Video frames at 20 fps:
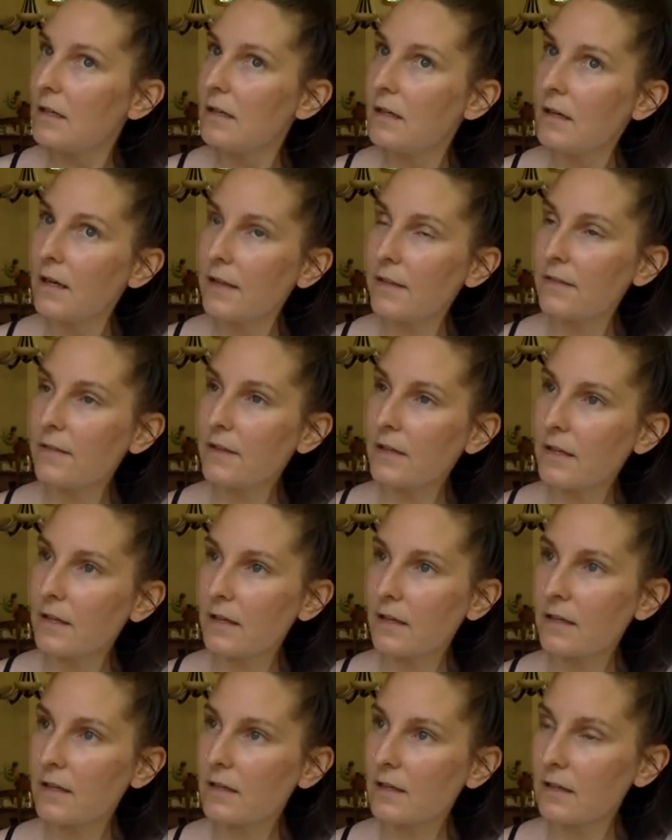I think,
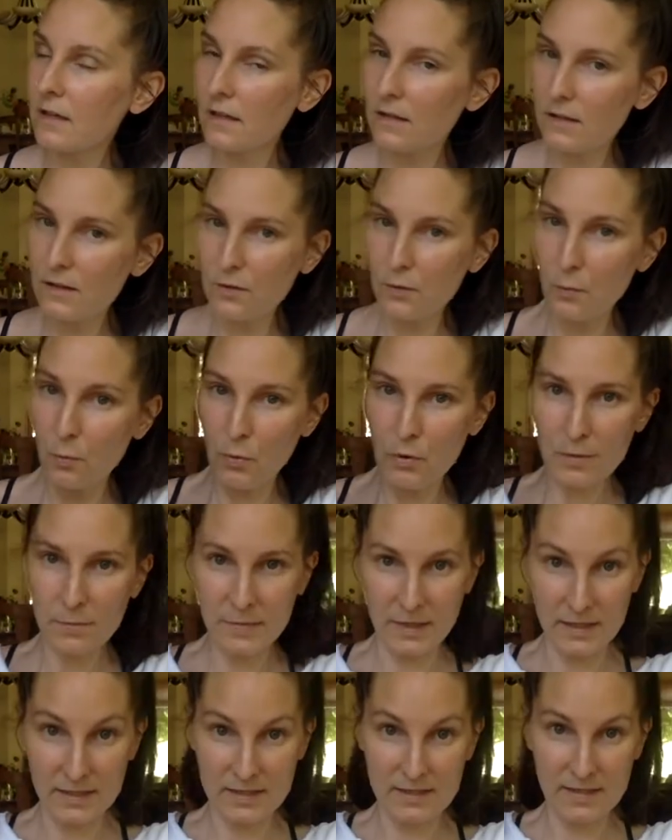a little warm
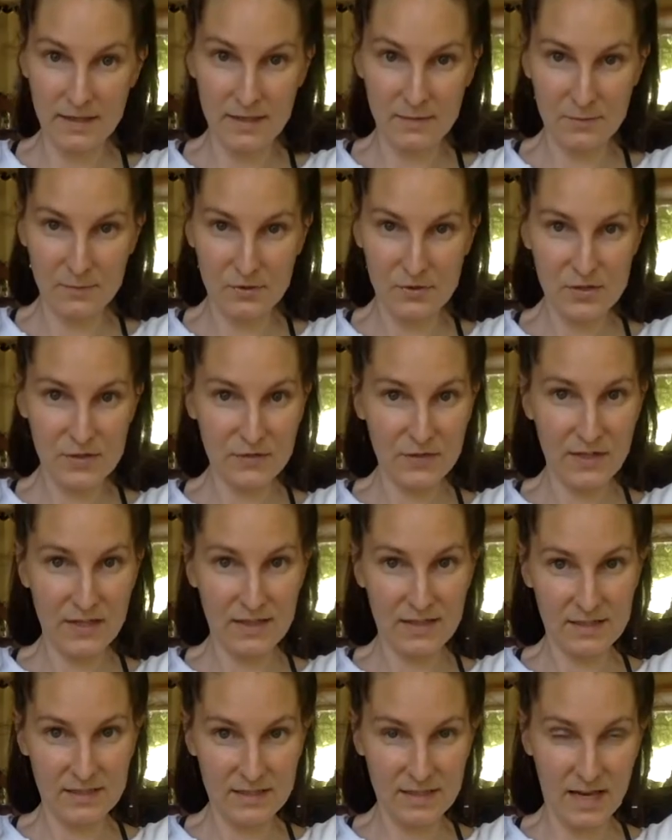last night, which is
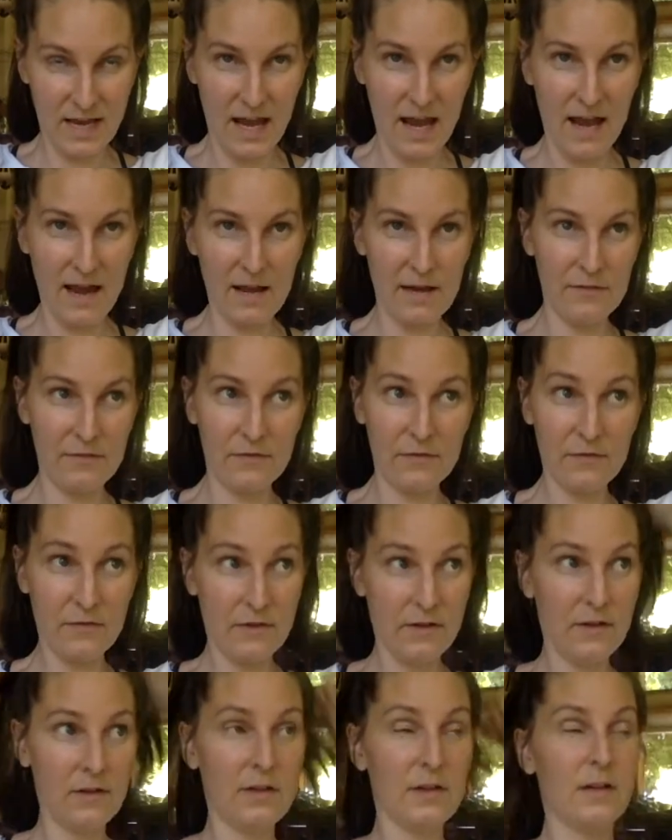fun to have
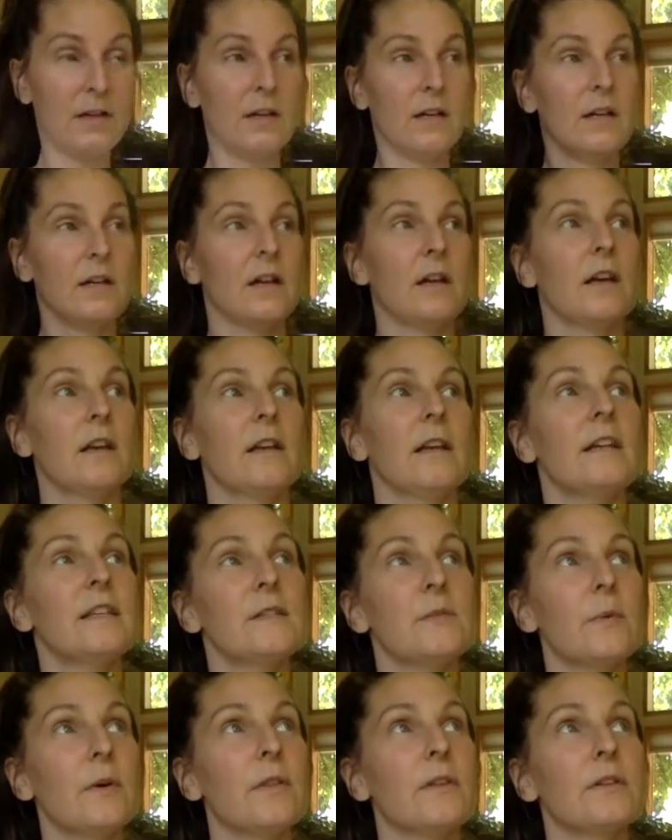
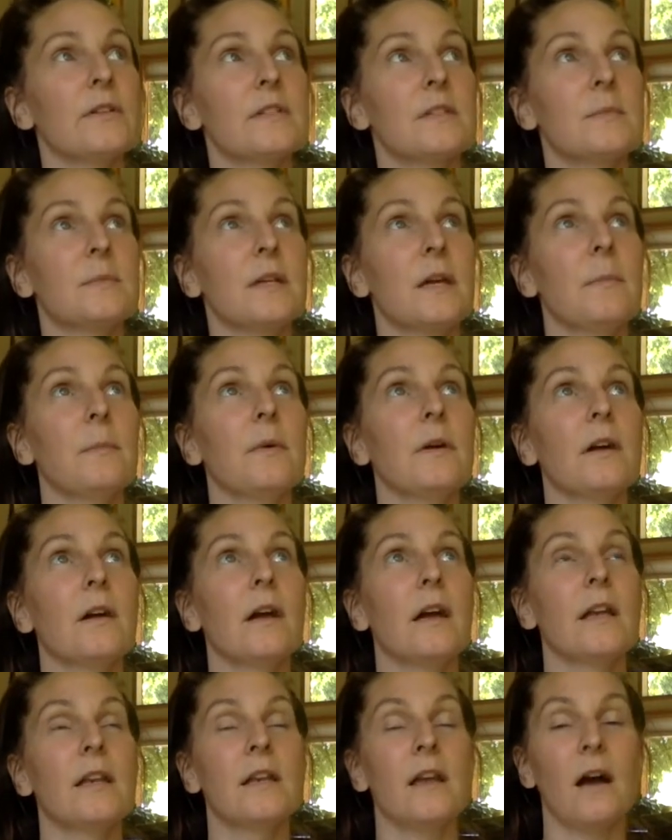nice weather in September
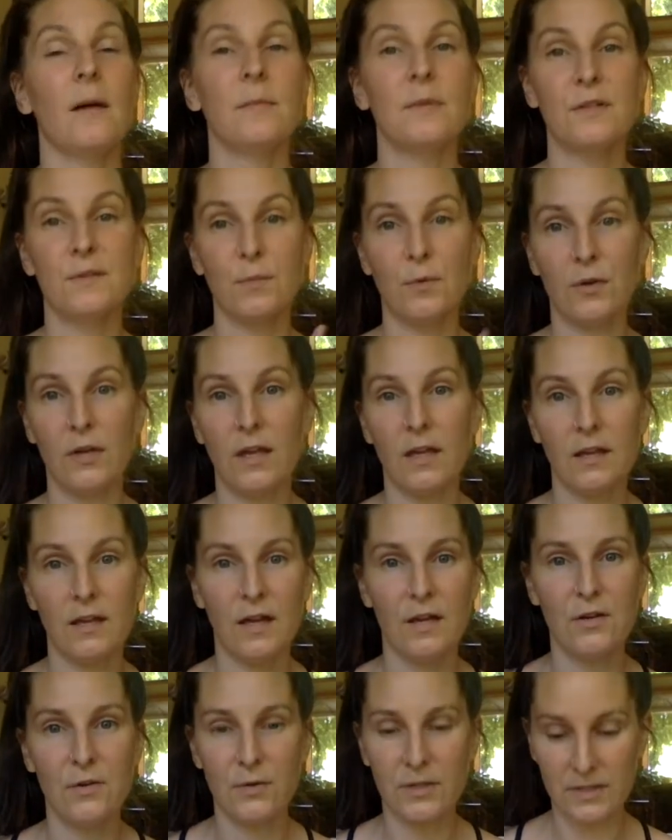and not be smoky.
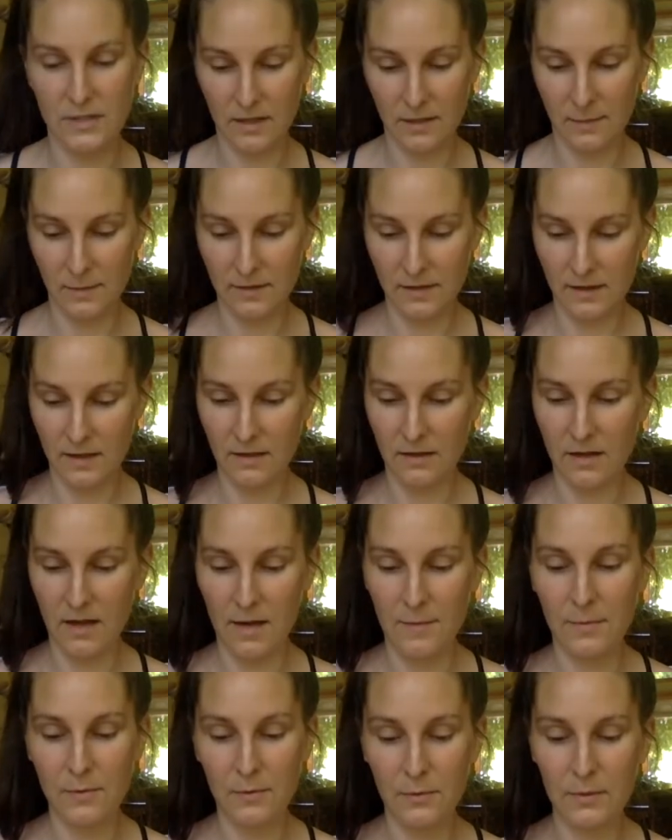I know I talk about that a
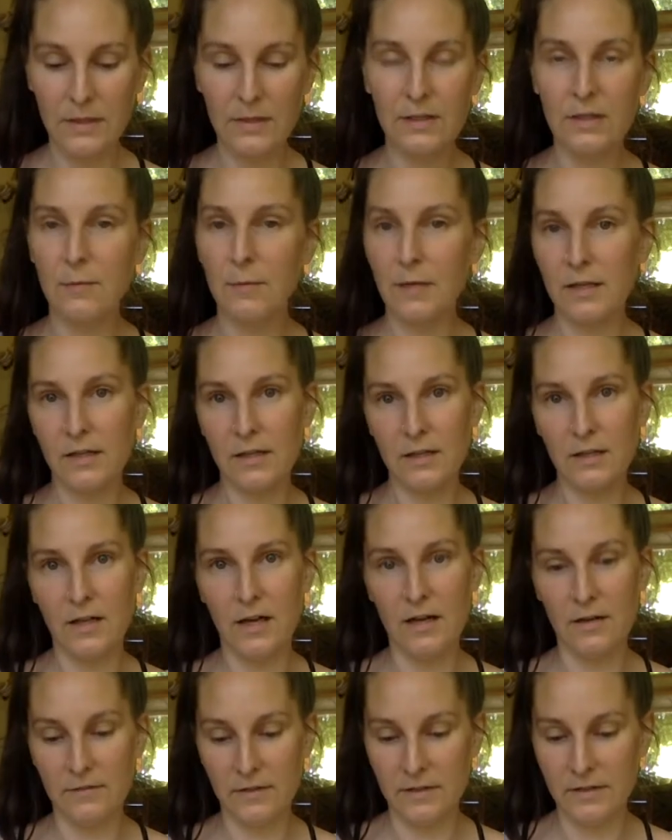lot, but we think about it a
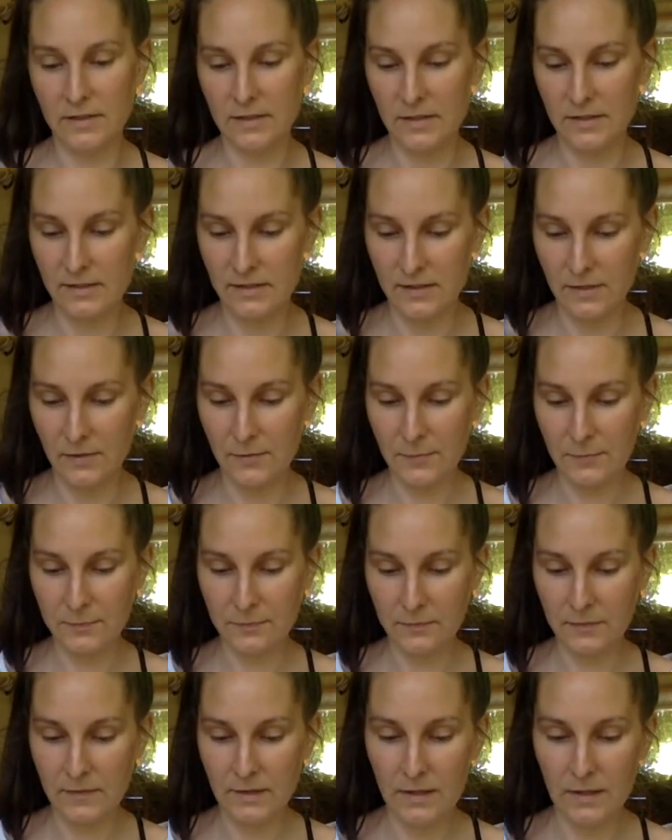lot around here. So
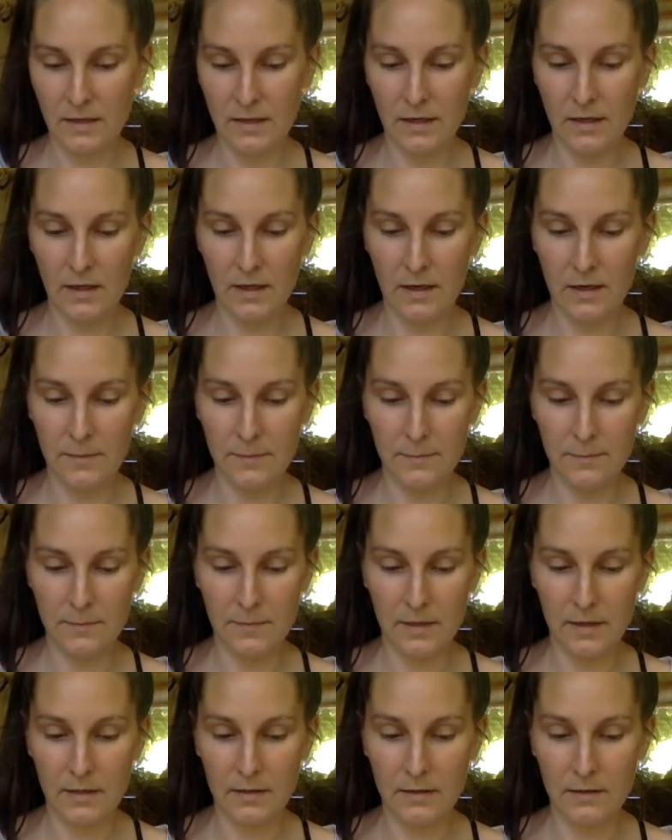
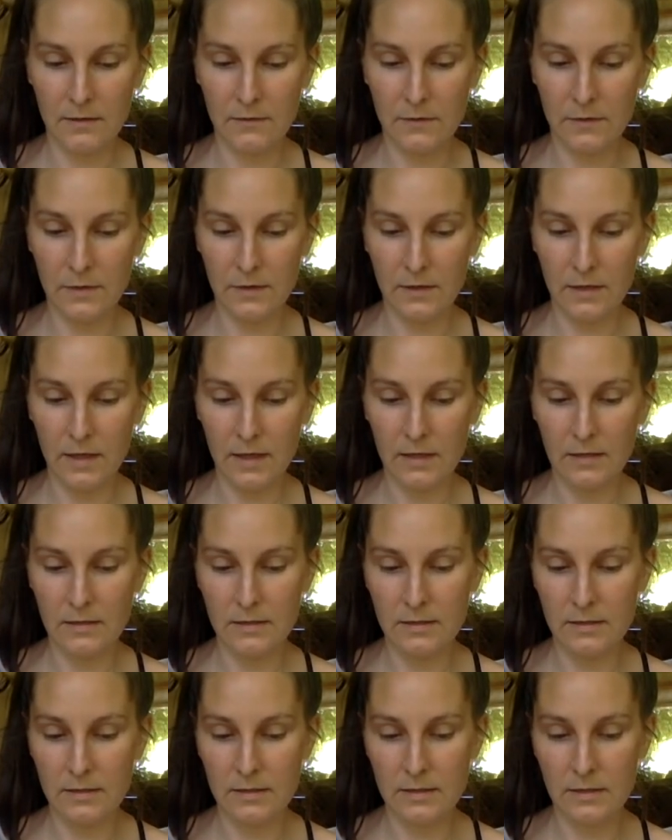I live on an
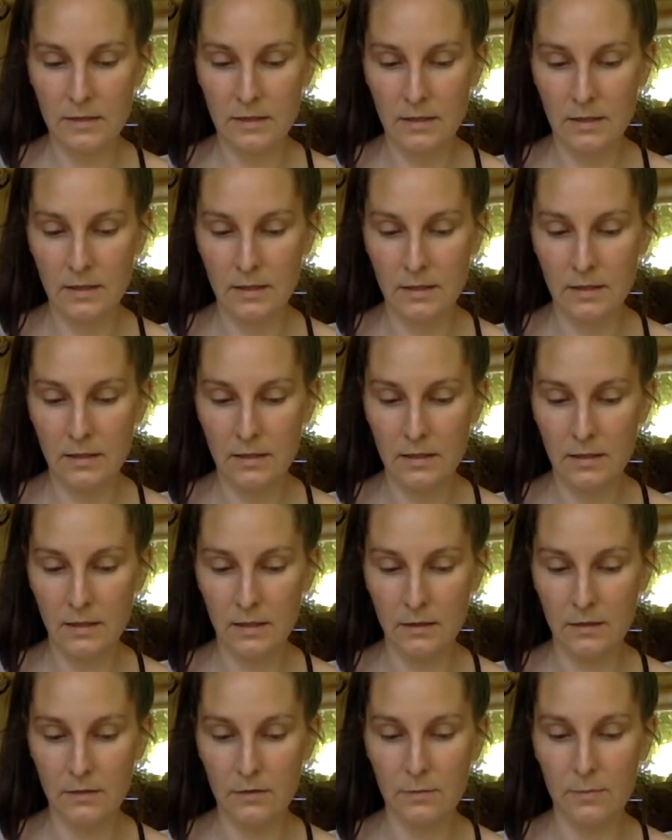island
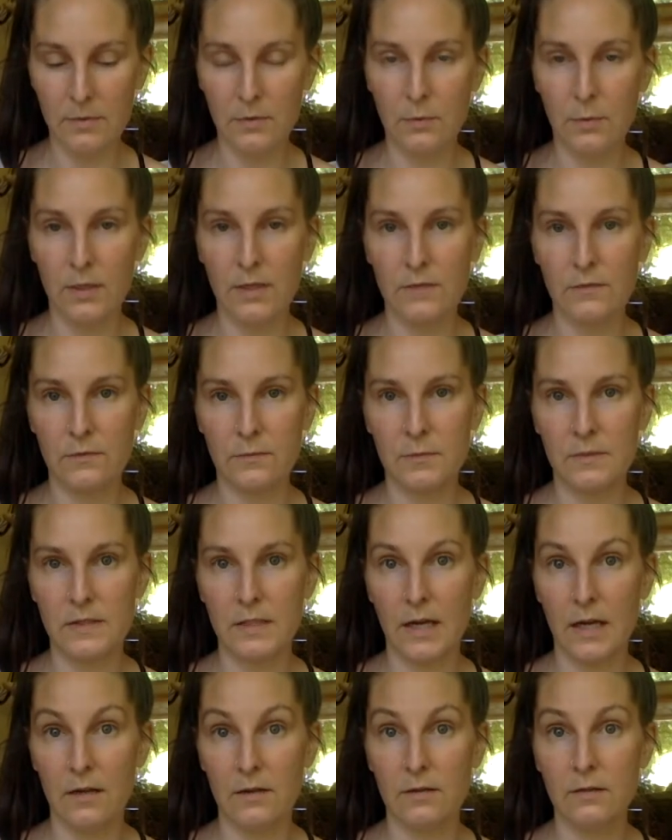a little bit away from
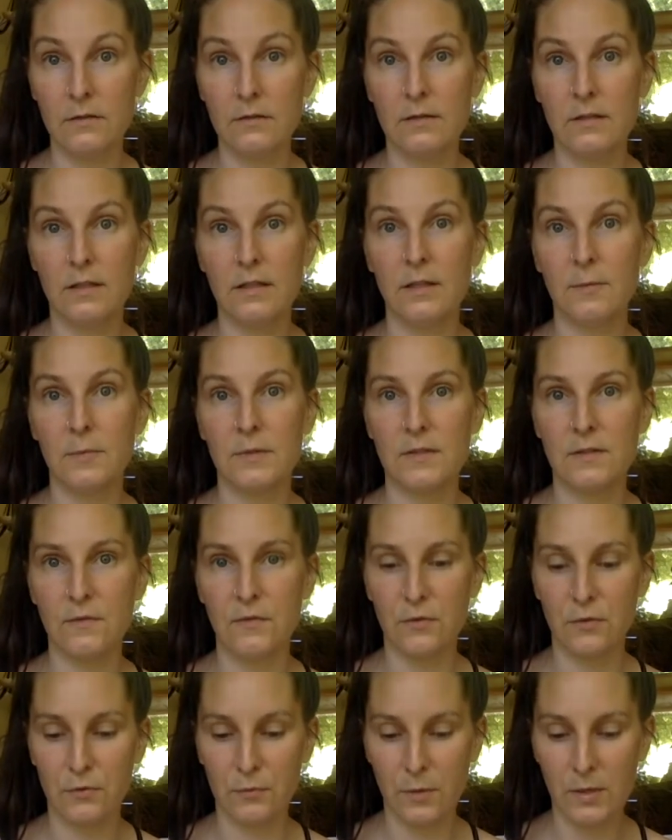Seattle in the Pacific
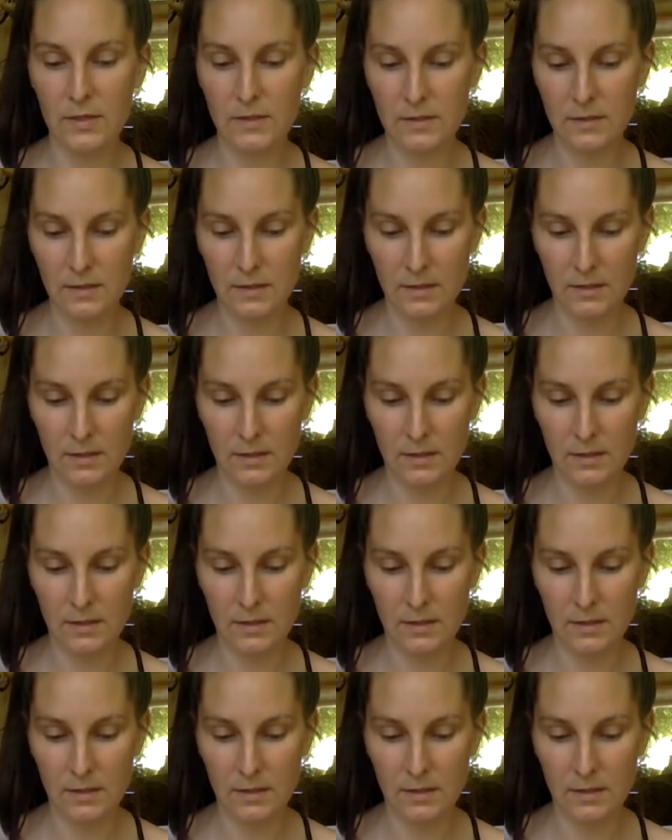Northwest.